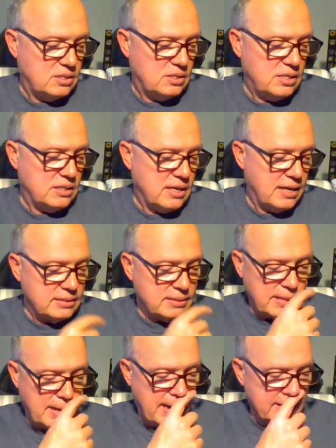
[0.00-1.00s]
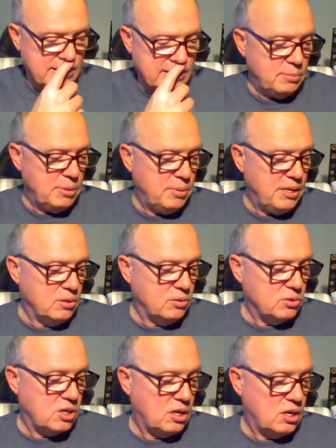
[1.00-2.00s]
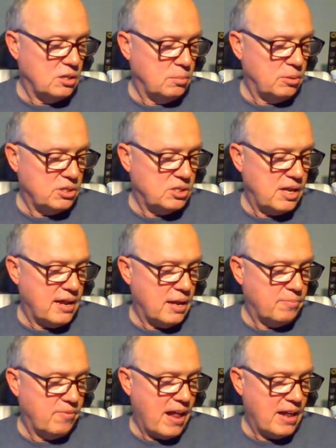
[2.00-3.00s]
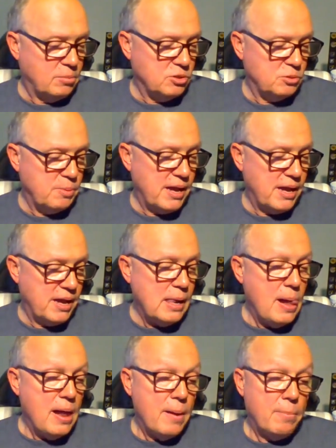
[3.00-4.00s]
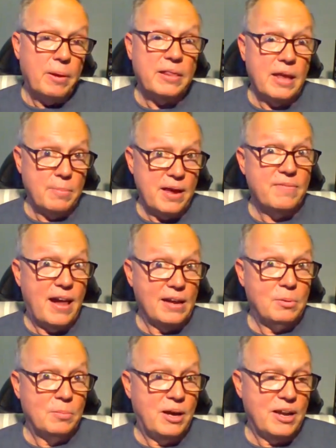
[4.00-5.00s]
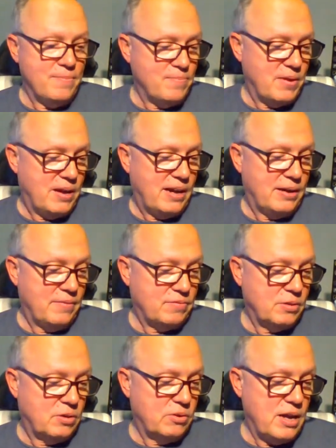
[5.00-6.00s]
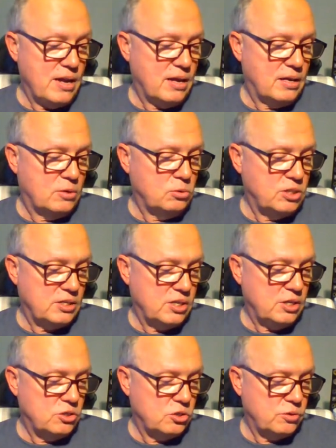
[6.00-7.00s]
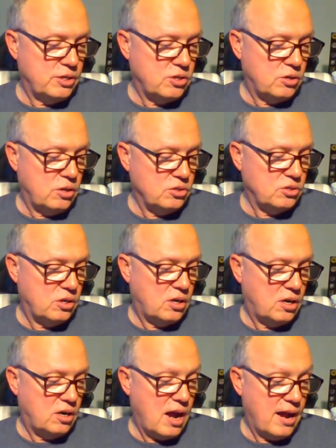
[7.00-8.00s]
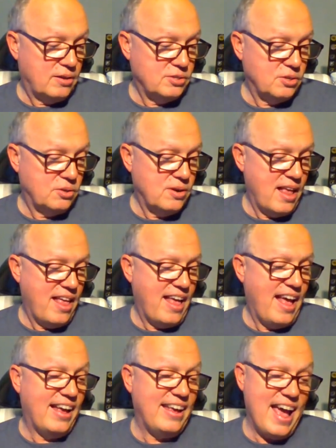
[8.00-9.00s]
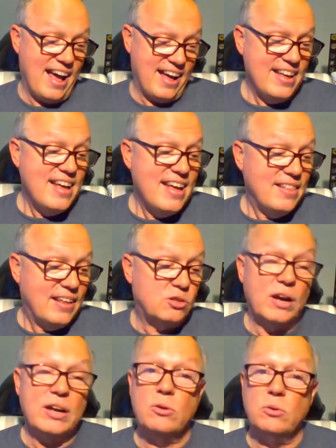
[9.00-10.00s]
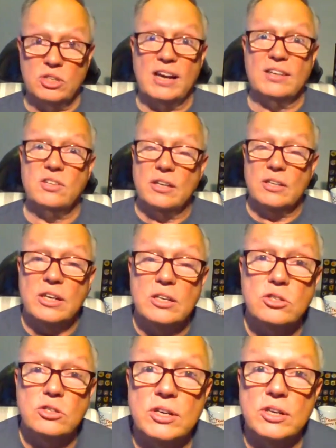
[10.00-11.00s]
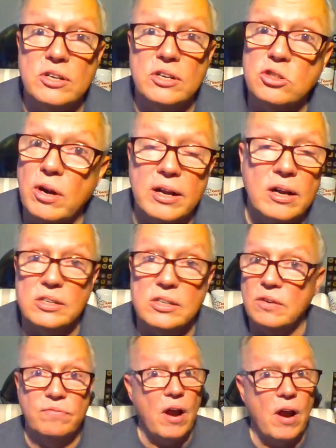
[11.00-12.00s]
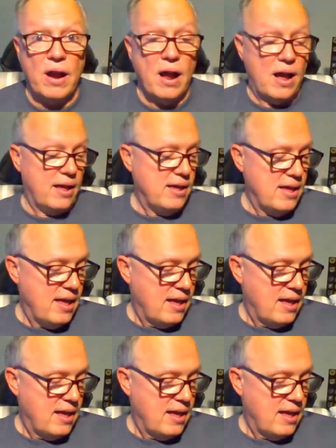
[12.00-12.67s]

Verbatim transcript: See you, Titus. Steamy Bean, those cars on the Bliss take up valuable space, but they make valuable money. You have to agree. Cool Jazz, the interest rates are high also. Yeah, that's right, Cool Jazz. The interest rates on these credit cards are very high.